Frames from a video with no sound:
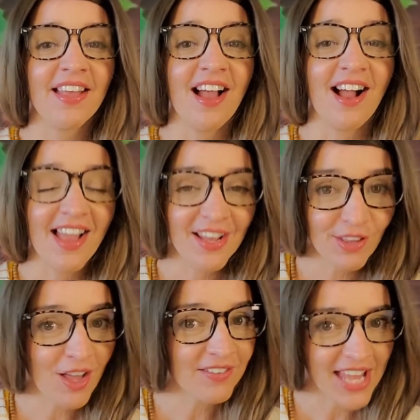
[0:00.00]
I have a
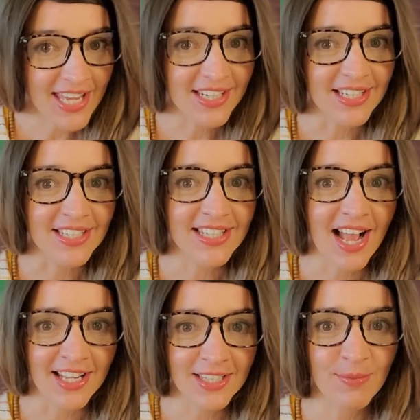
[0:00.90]
lot of candidates
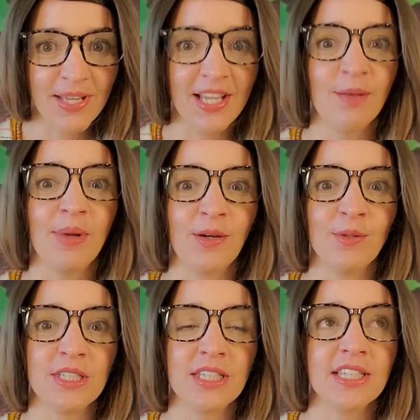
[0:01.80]
ask me
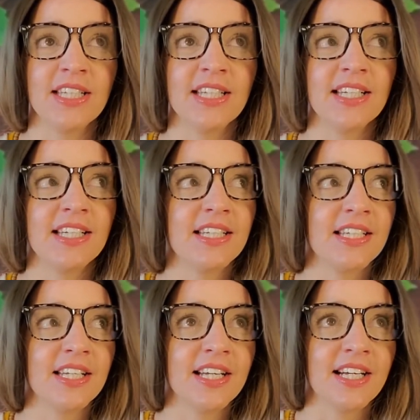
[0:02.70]
about
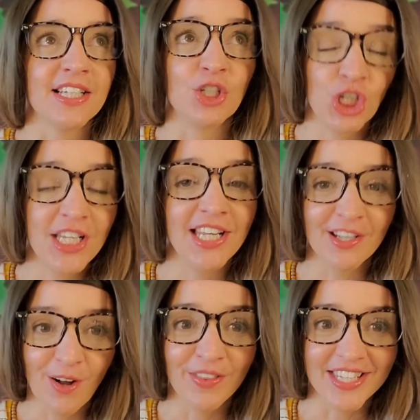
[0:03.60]

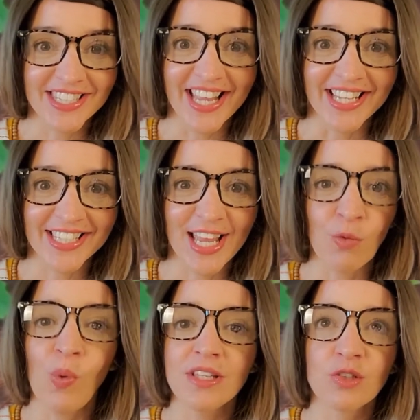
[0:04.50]
cheating on this test
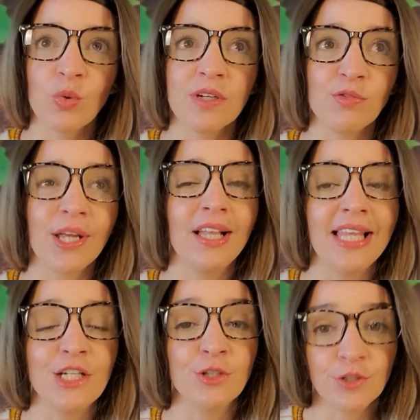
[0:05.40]
and what sort of
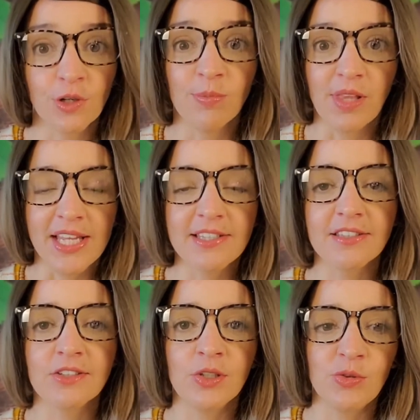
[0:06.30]
regulations are in place
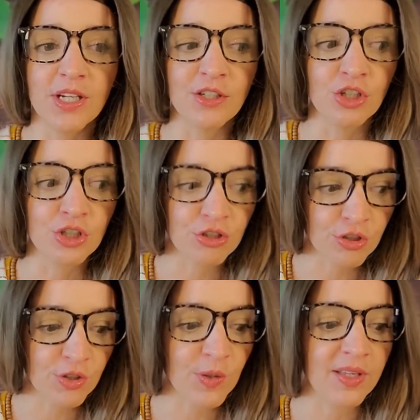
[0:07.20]
to
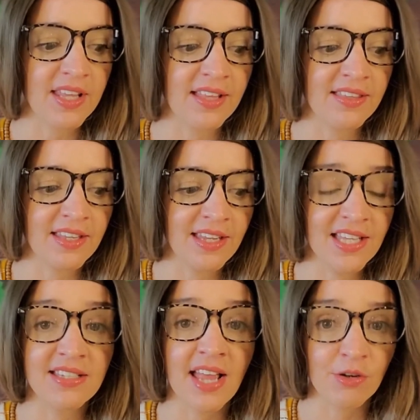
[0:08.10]
ensure that the
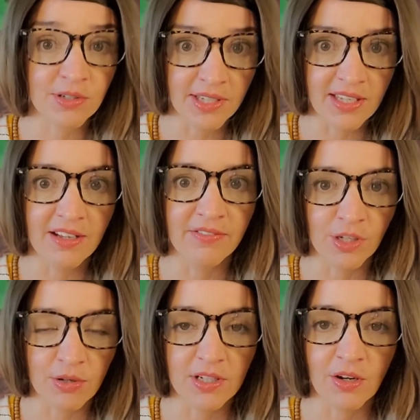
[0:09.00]
integrity of the
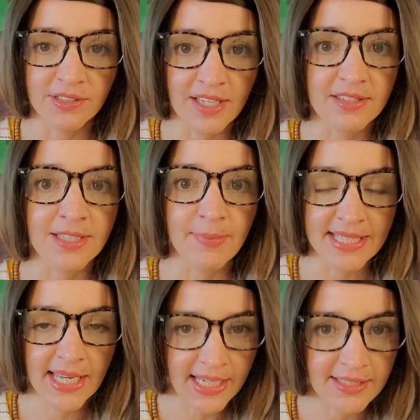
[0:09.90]
CritiCall test is
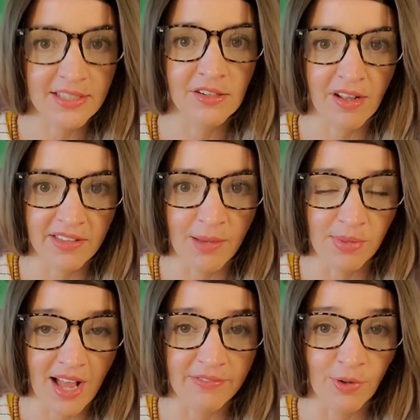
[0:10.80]
maintained in an online
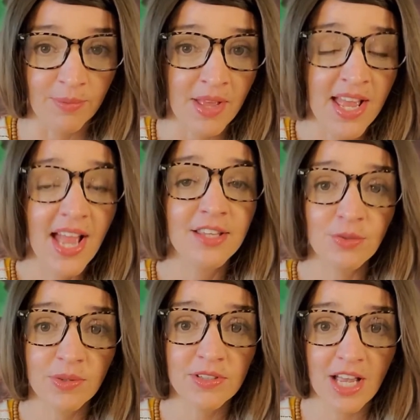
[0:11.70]
platform. And
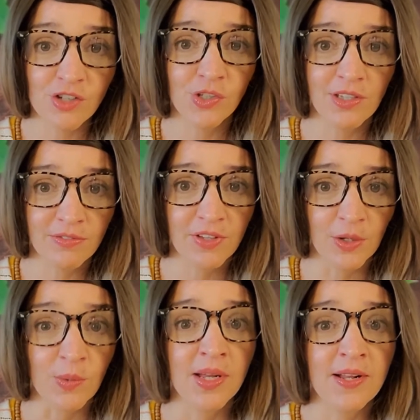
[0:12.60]
so there's actually a
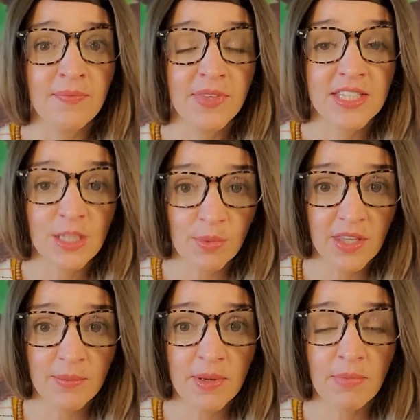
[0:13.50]
few. Some of
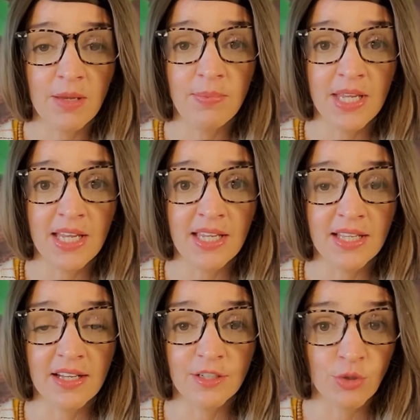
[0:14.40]
them might be
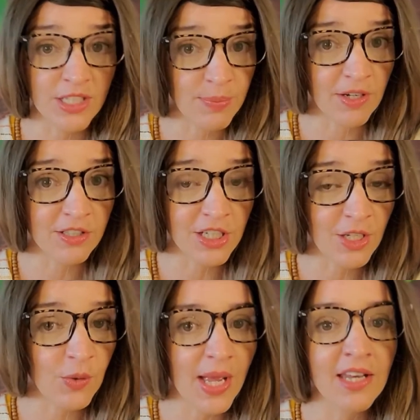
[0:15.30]
transparent to
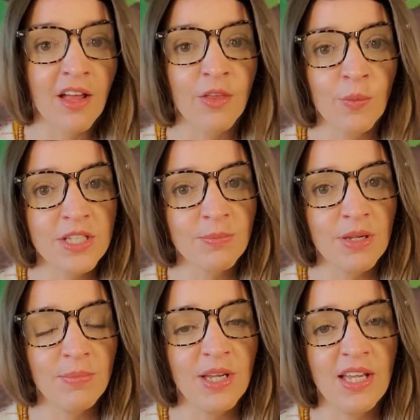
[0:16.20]
you, and other ones
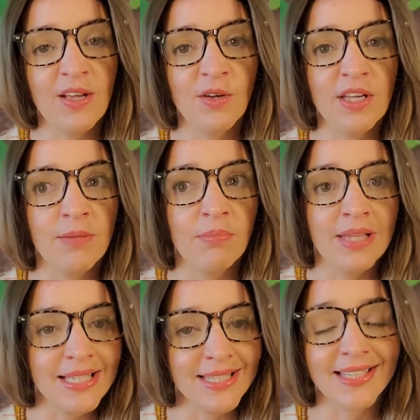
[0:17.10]
might be in
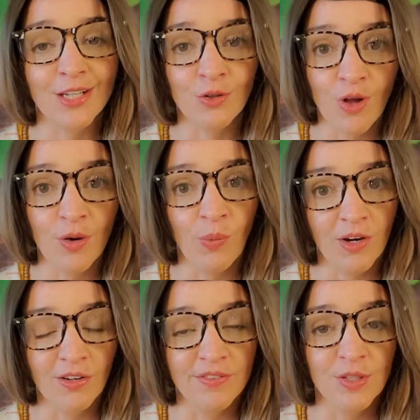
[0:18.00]
places that you're not
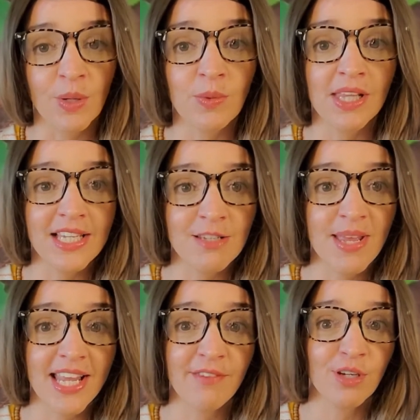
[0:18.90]
aware of. So I would like to
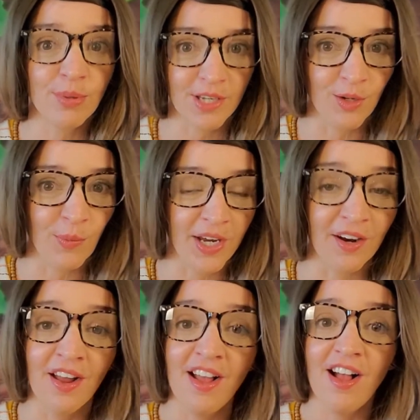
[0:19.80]
make everybody
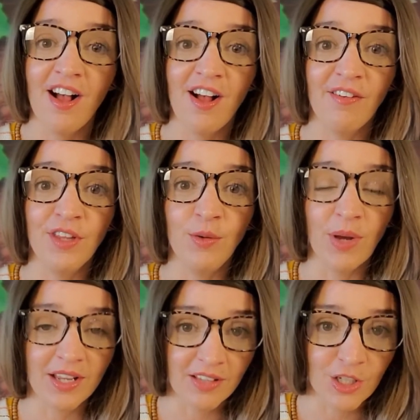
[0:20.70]
aware of the
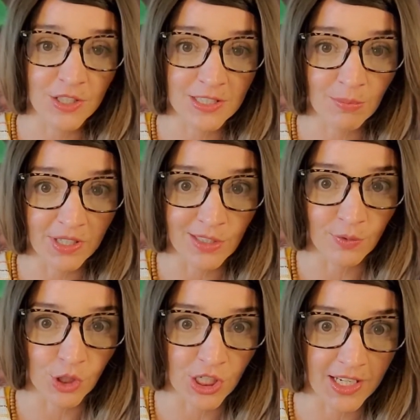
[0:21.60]
regulations in place
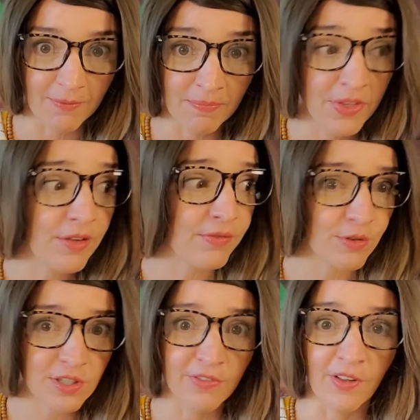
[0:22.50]
for cheating.
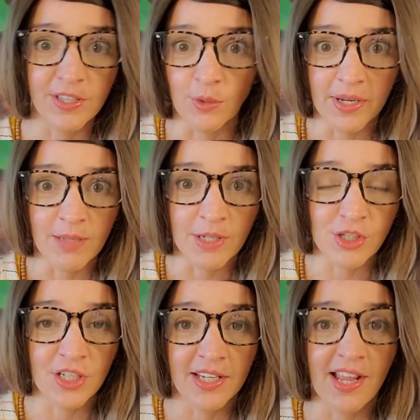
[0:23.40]
First of all, I don't recommend
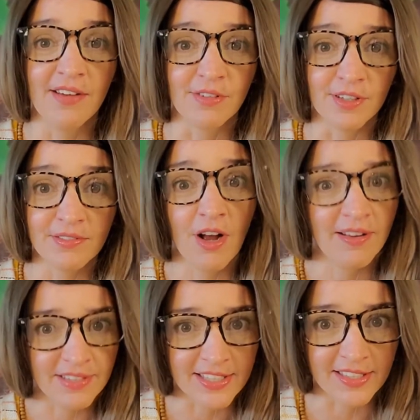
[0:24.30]
cheating ever,
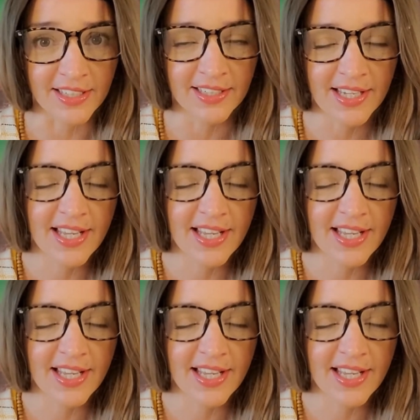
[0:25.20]
obviously.